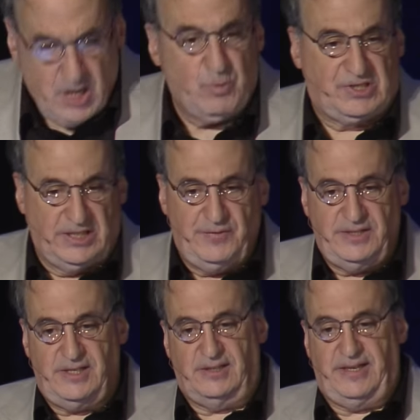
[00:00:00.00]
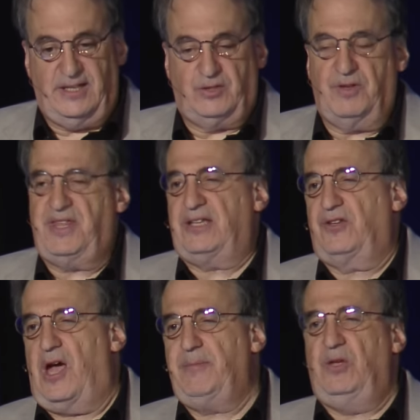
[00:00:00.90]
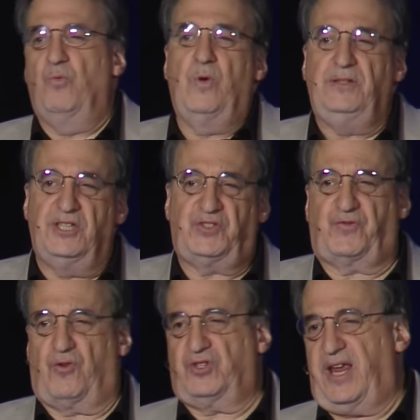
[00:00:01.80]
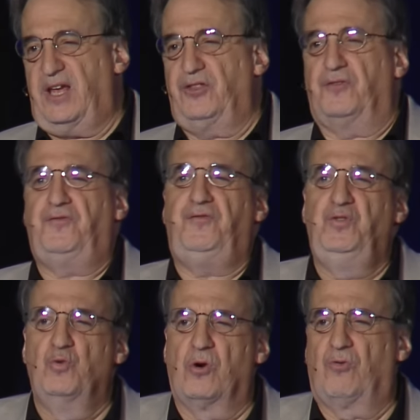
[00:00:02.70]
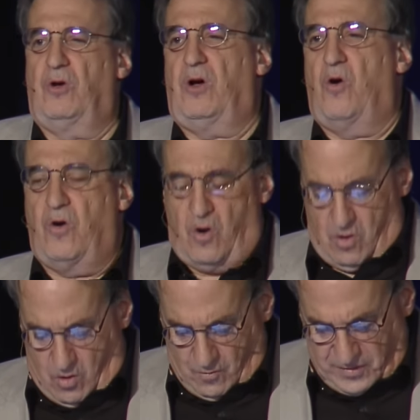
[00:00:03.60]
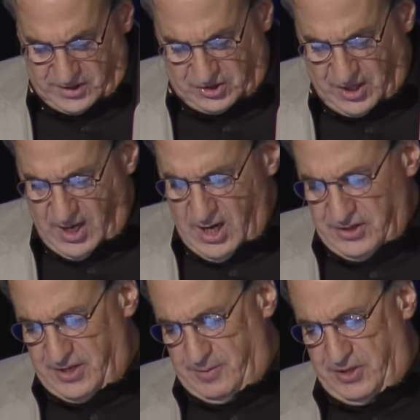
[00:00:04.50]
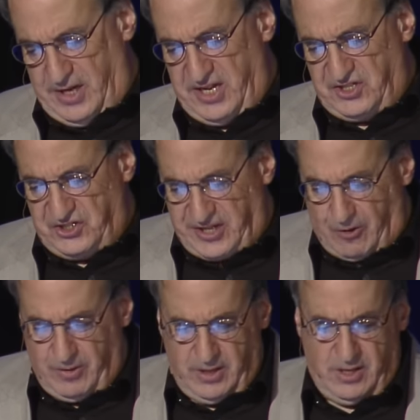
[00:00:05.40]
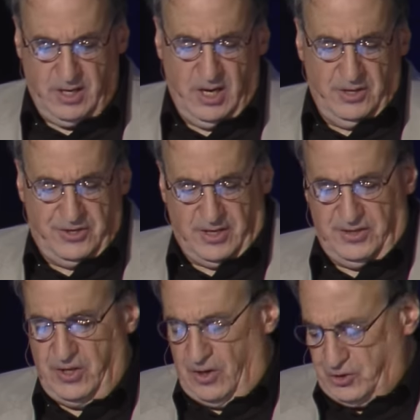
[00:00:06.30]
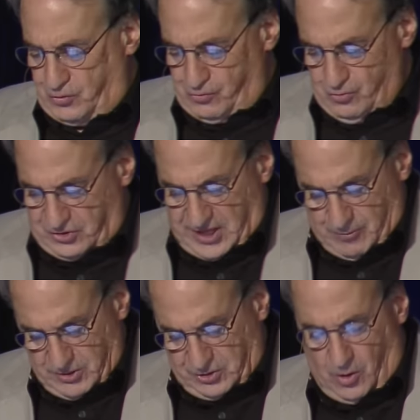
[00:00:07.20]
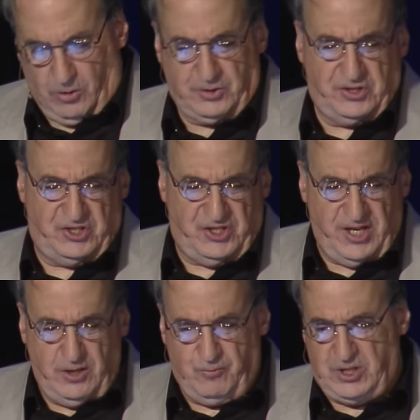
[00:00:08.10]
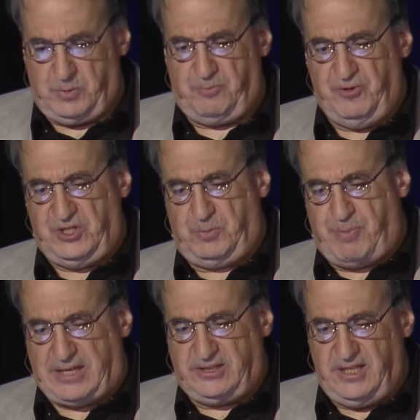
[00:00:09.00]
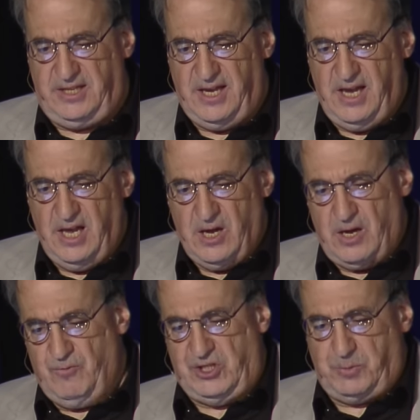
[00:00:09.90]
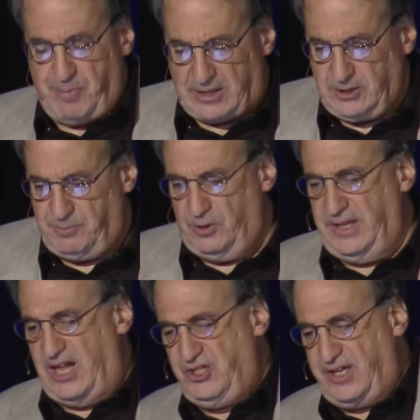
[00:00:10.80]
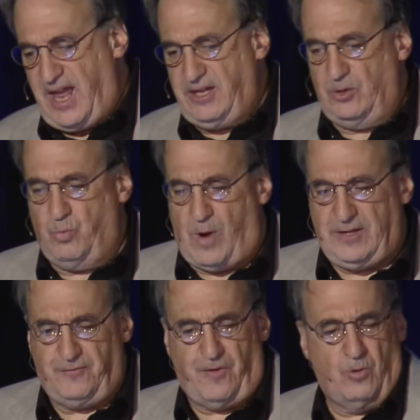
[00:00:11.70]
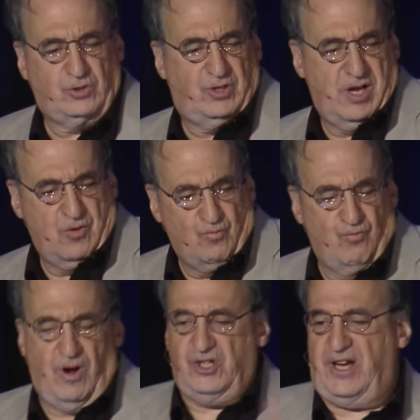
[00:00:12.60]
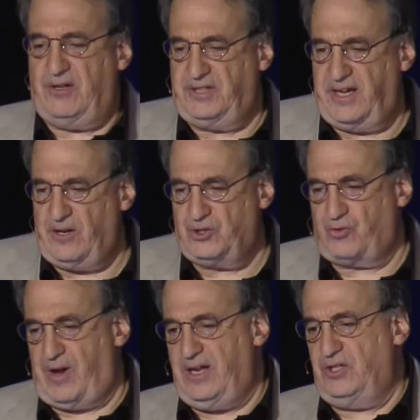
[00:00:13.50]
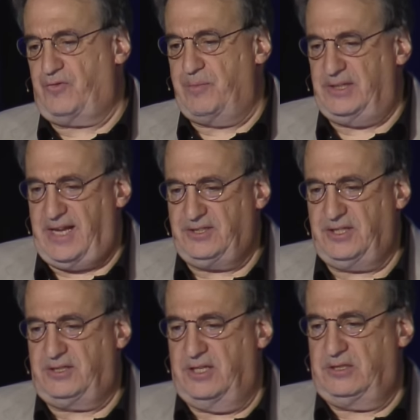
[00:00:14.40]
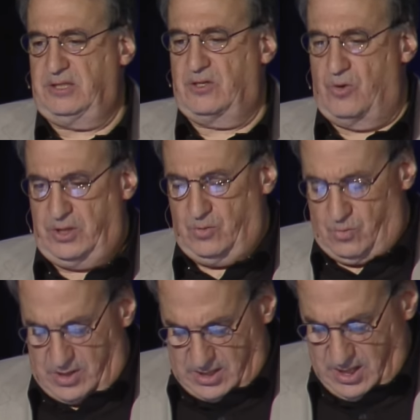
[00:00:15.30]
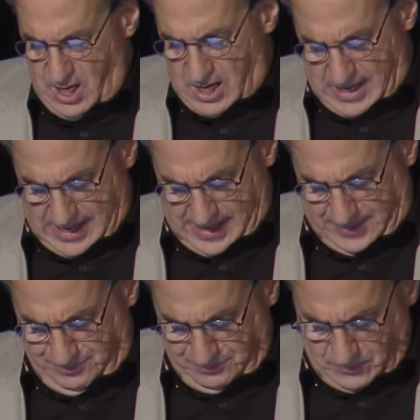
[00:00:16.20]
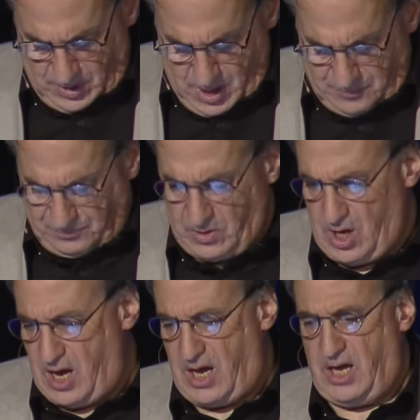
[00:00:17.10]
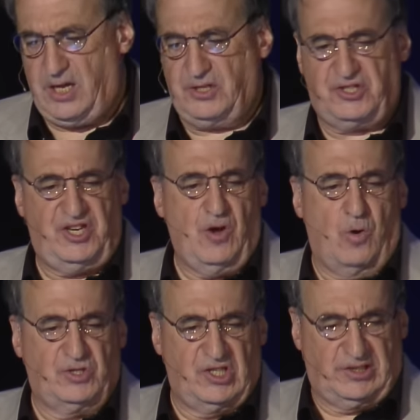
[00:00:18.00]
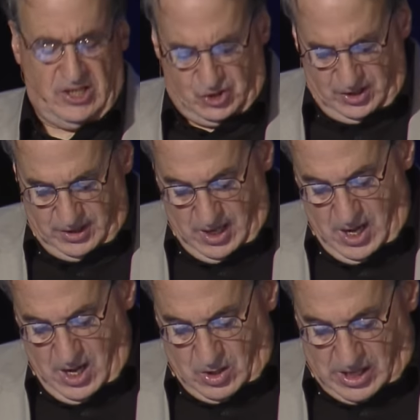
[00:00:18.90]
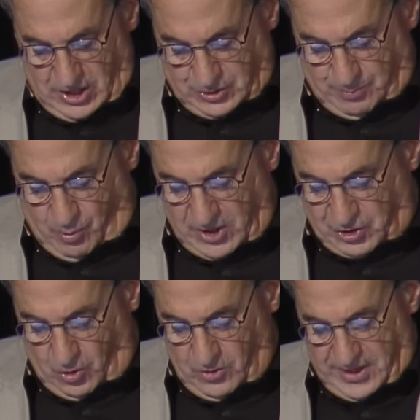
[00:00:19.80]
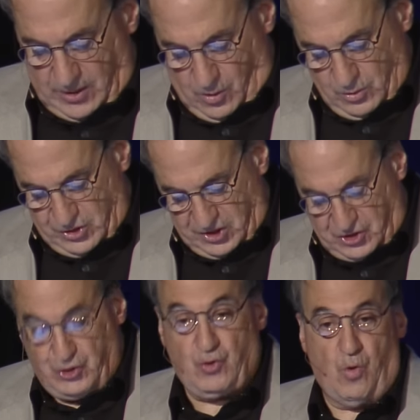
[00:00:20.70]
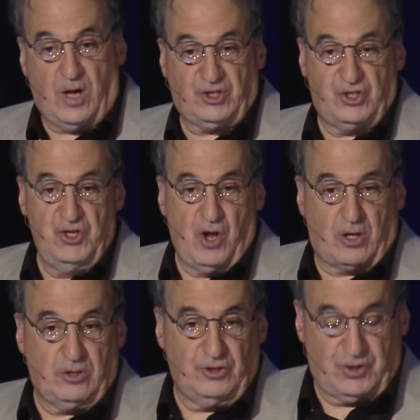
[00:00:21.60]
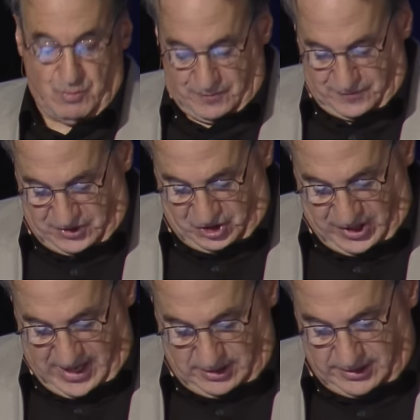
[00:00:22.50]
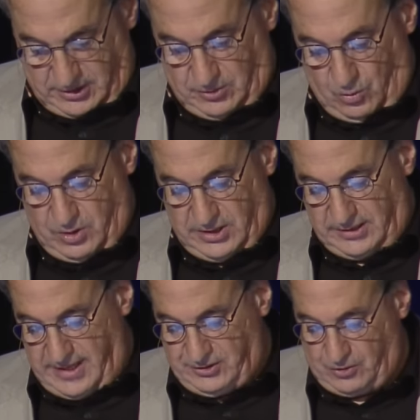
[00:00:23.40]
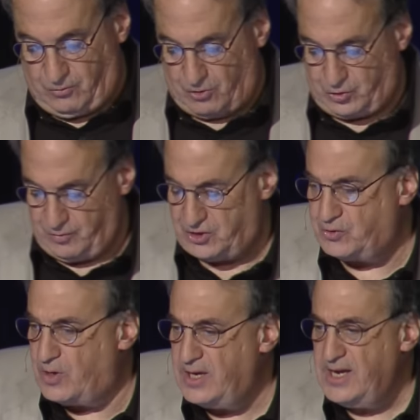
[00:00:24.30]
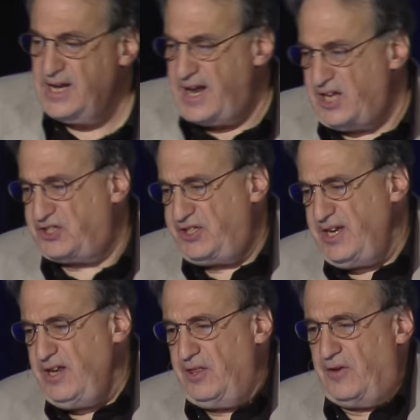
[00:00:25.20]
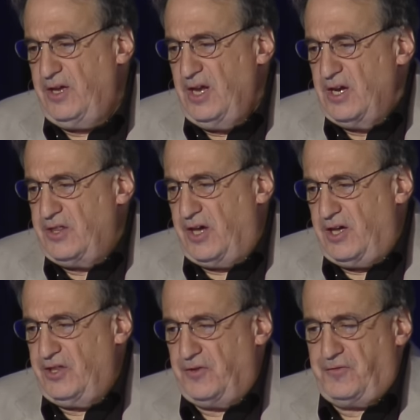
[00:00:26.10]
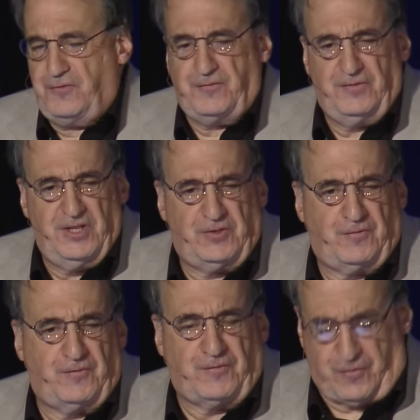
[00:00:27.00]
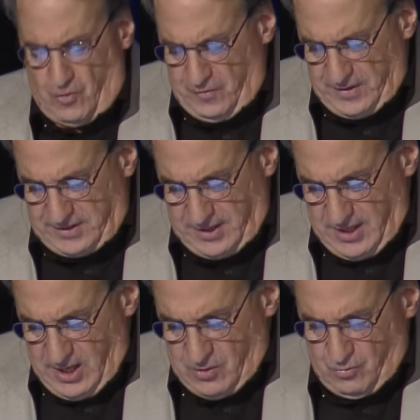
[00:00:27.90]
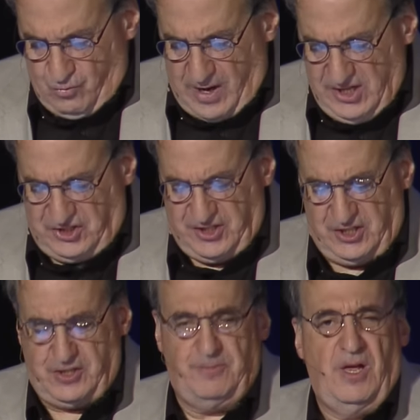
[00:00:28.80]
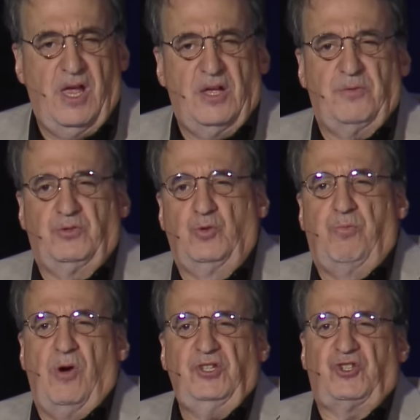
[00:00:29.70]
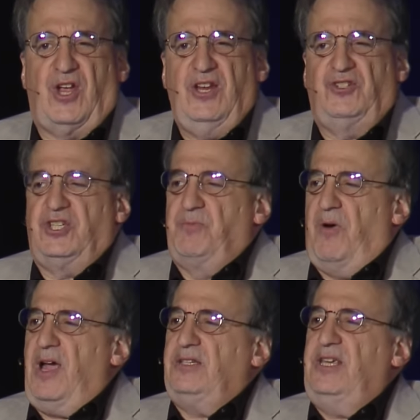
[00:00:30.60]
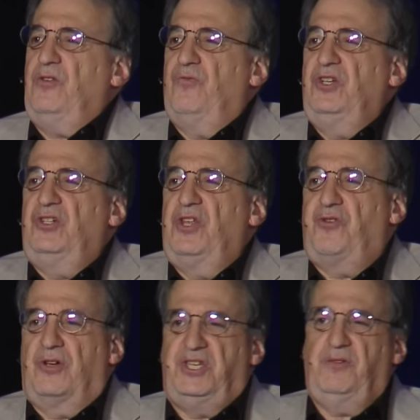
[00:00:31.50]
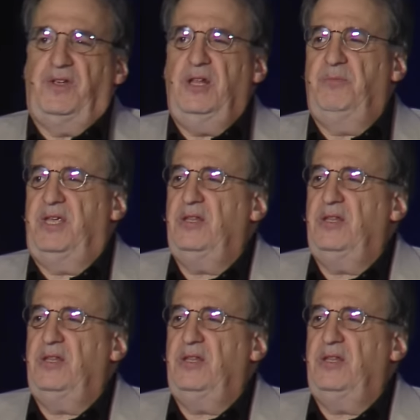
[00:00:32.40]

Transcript: was living in Atlanta at that time. He witnessed firsthand the furor over this, the hysteria, the untruths that were told, seeing respectable, educated white folk rush out to get on trains from Atlanta to go to see Hose's lynching. Du Bois heard that Hose's scorched knuckles were for sale at a local Atlanta grocery store, and seeing this fervent racism, Du Bois changed his mind. He had originally thought, because he